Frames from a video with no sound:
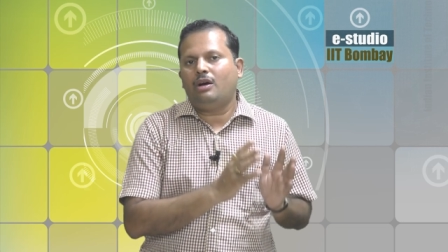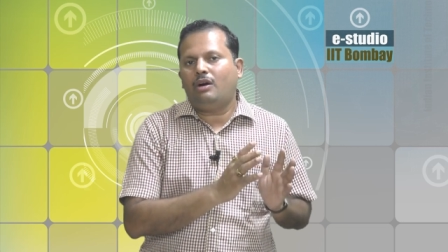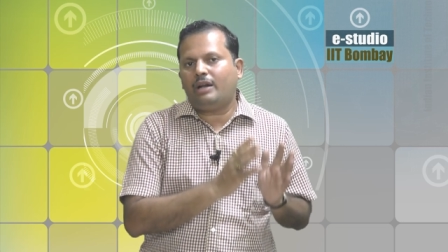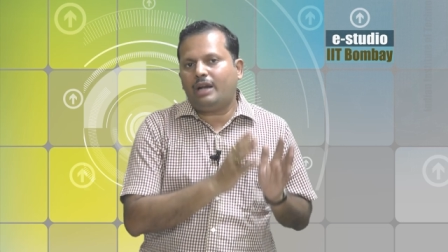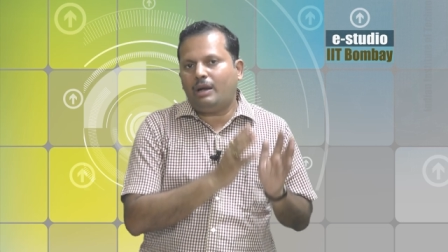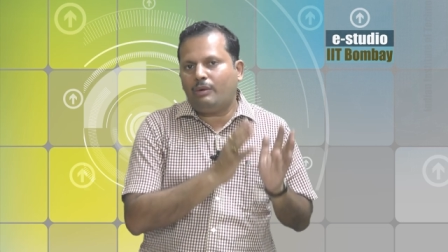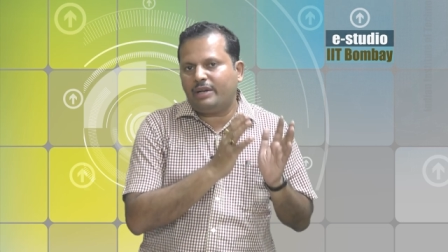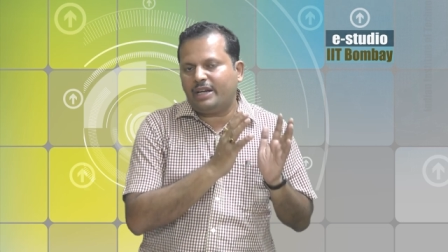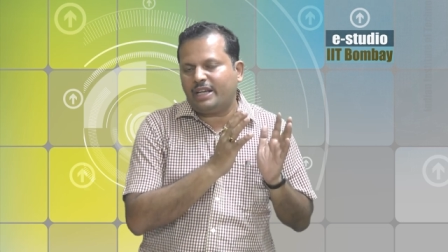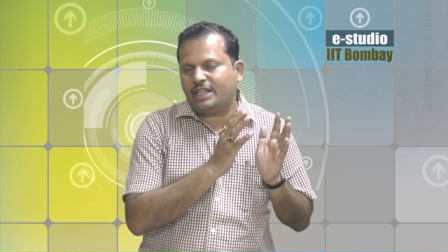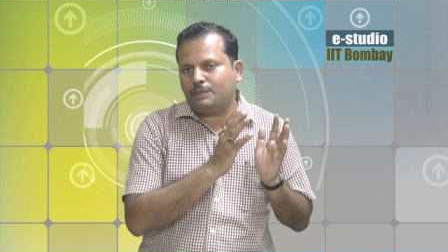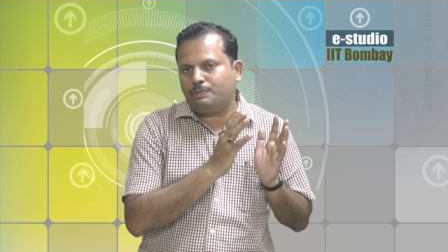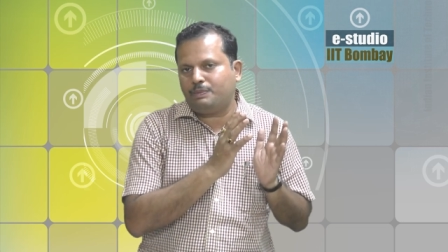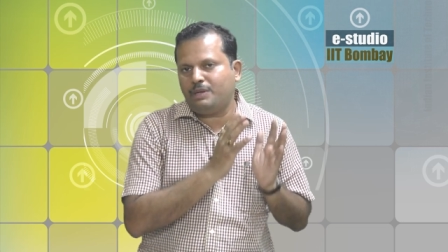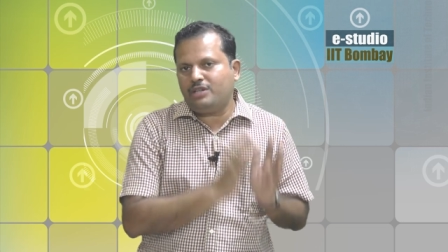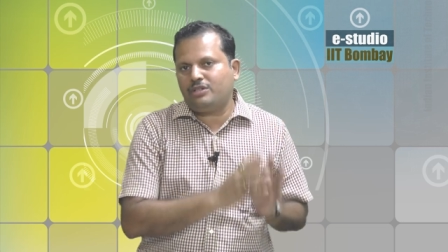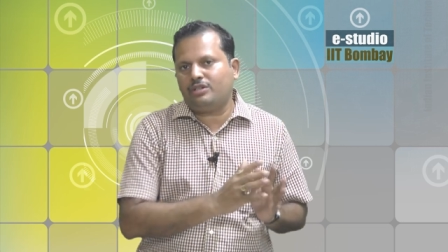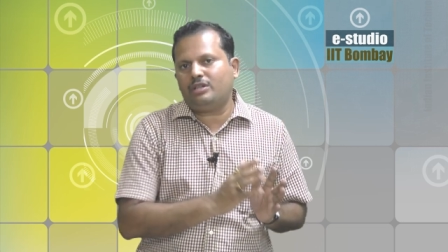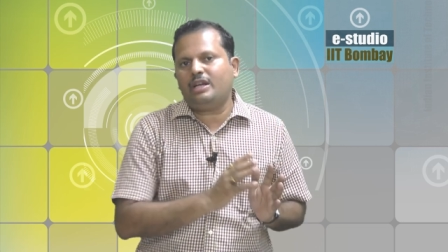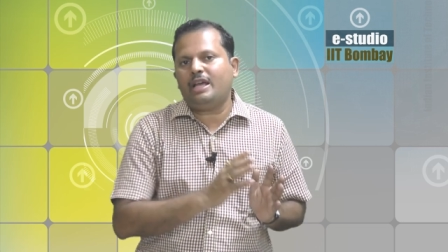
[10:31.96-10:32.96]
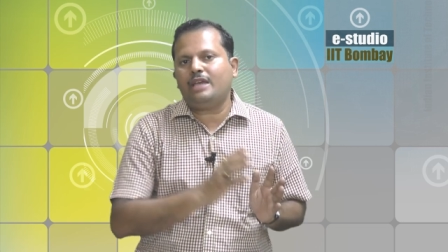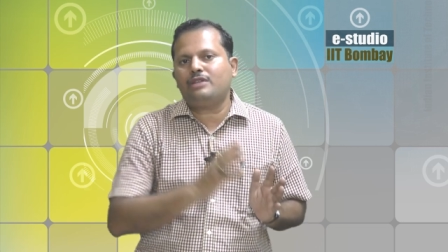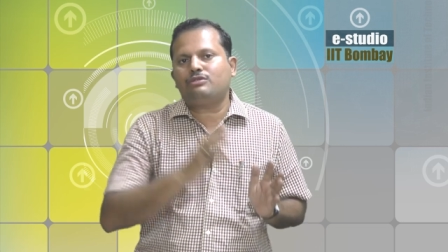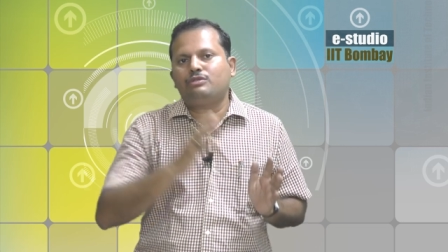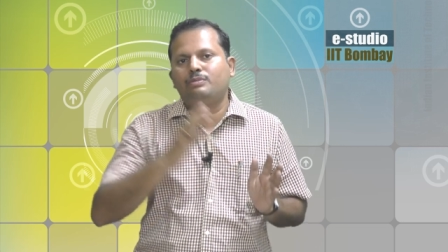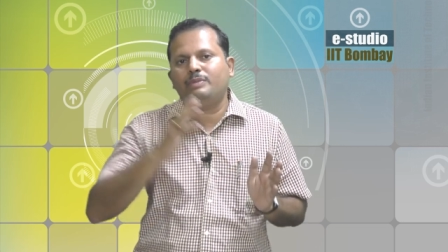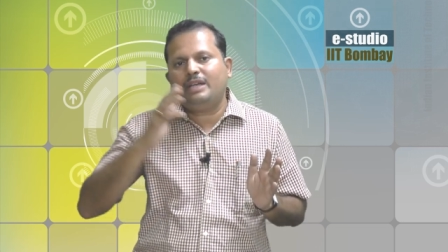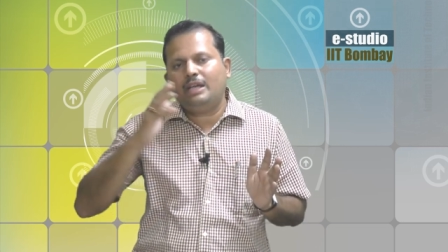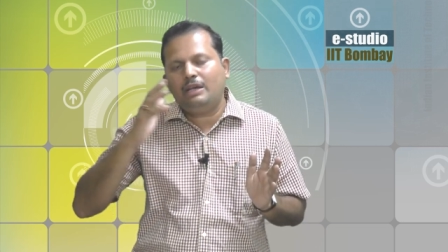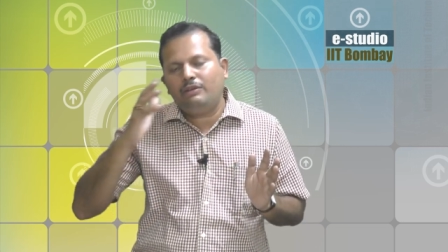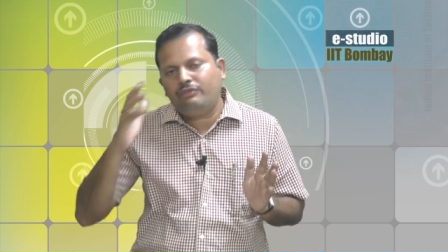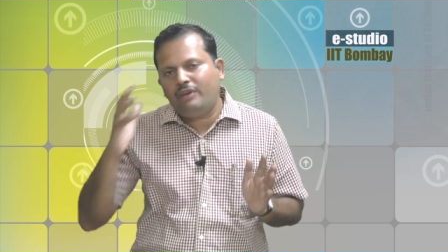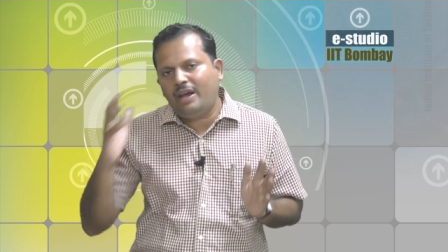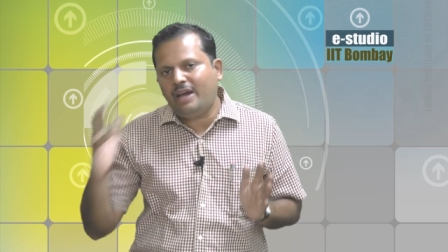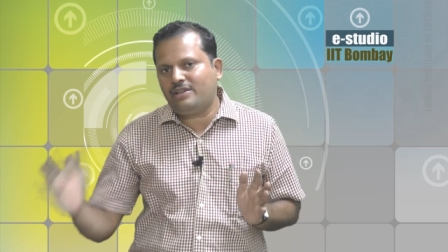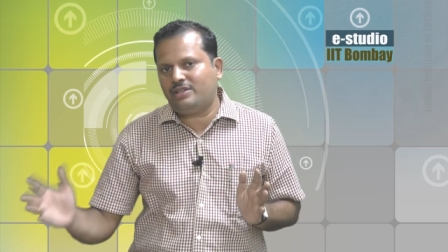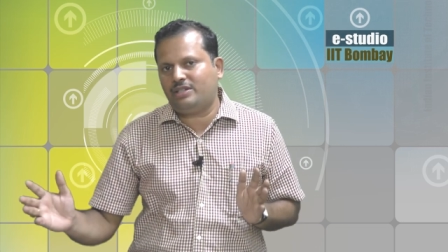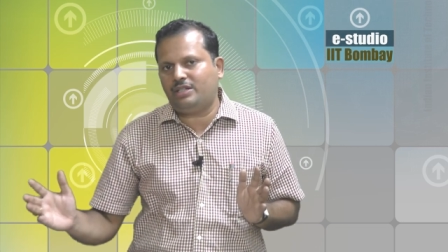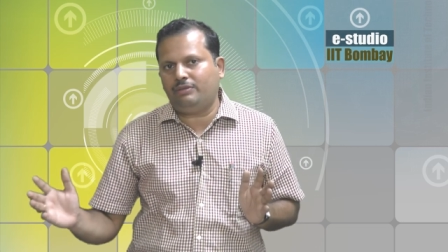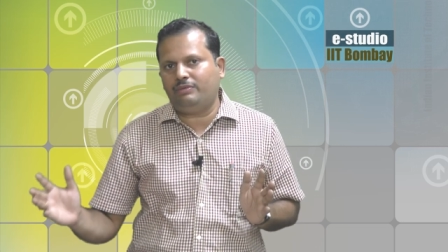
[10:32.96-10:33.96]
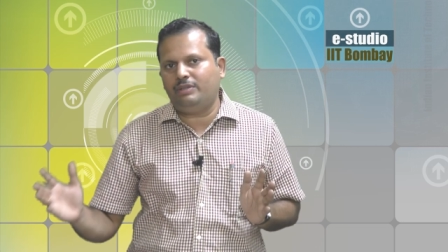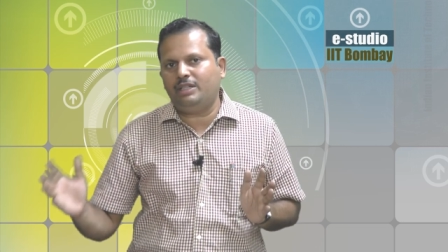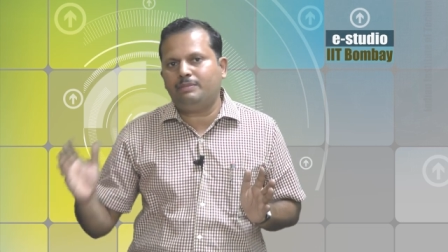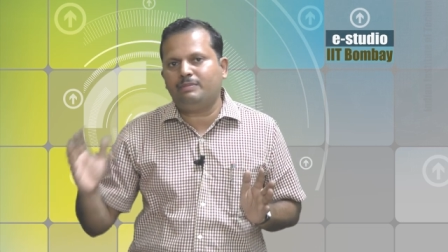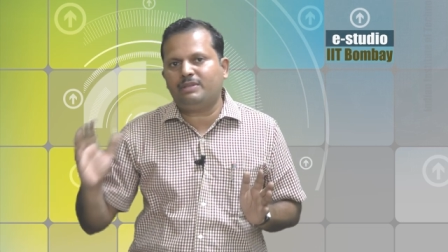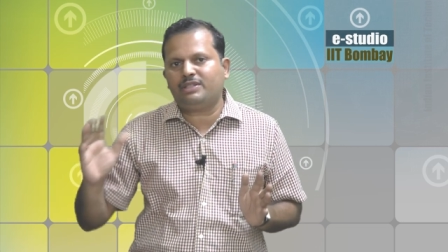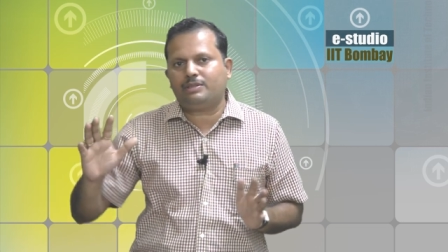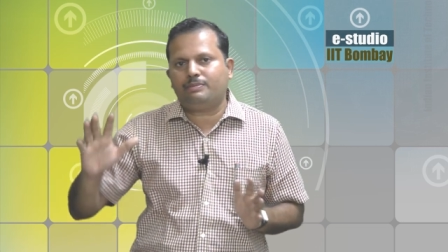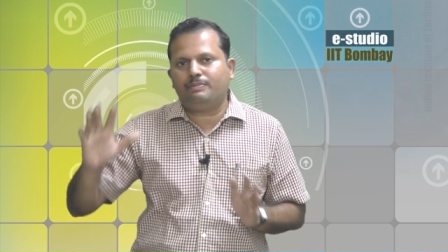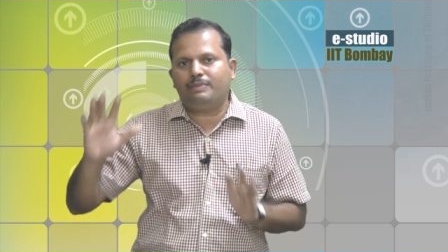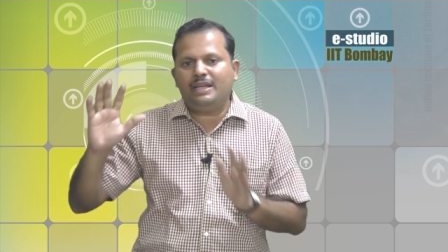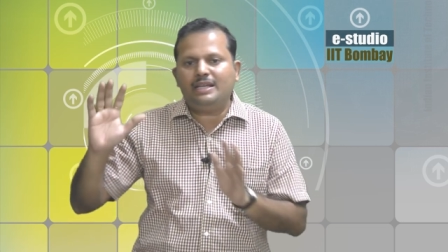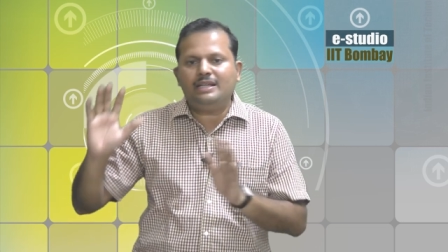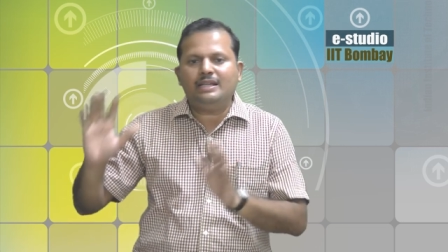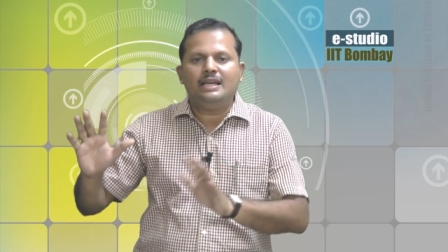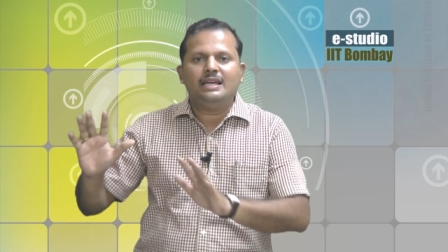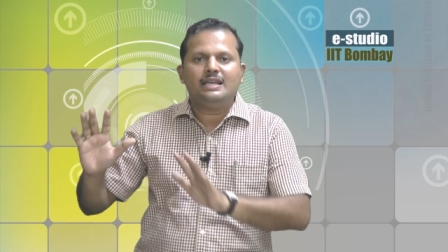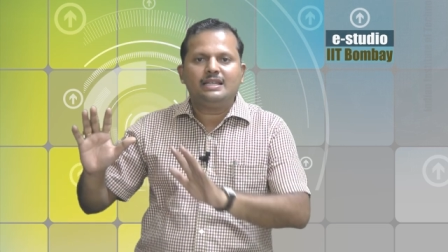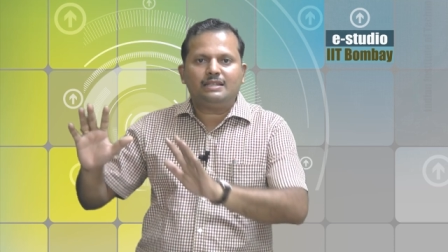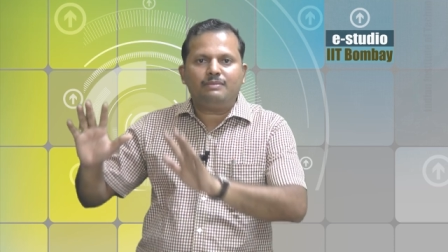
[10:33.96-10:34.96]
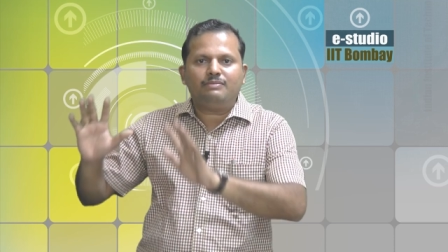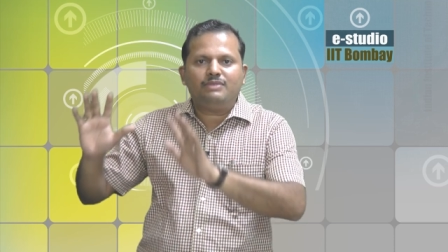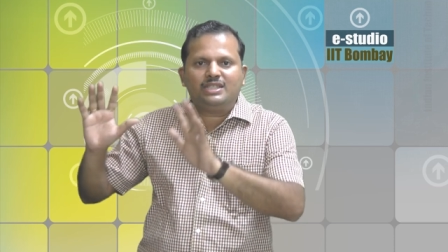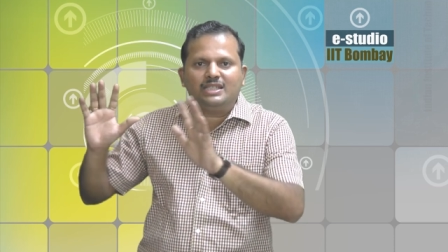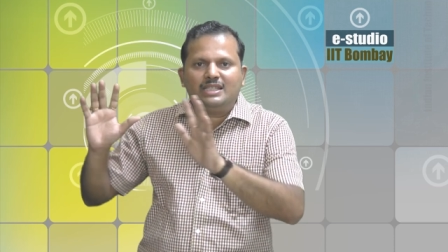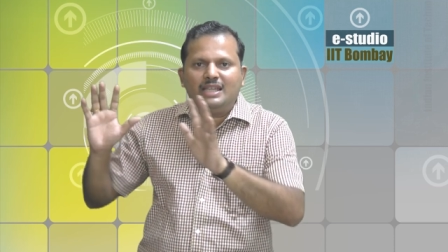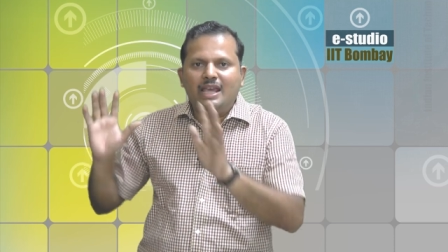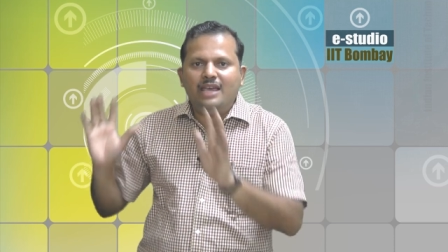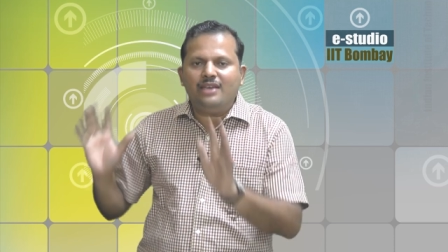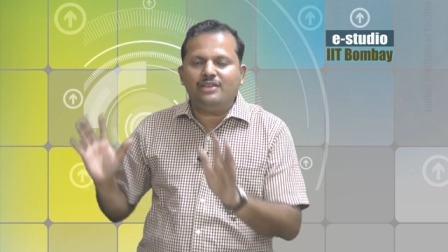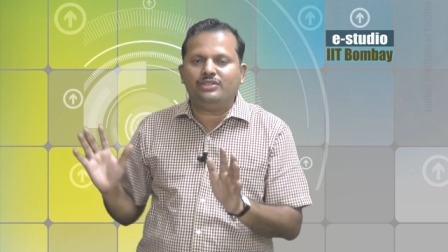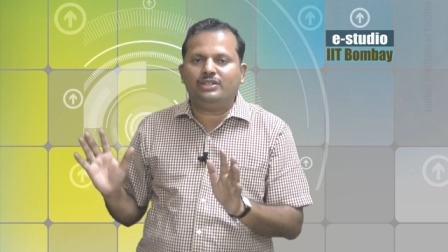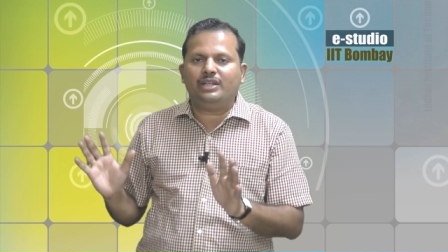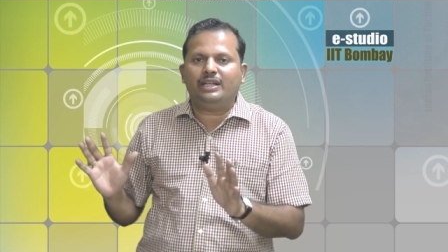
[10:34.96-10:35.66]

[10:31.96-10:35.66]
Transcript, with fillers: or our expression has to be effective, it must bring some change,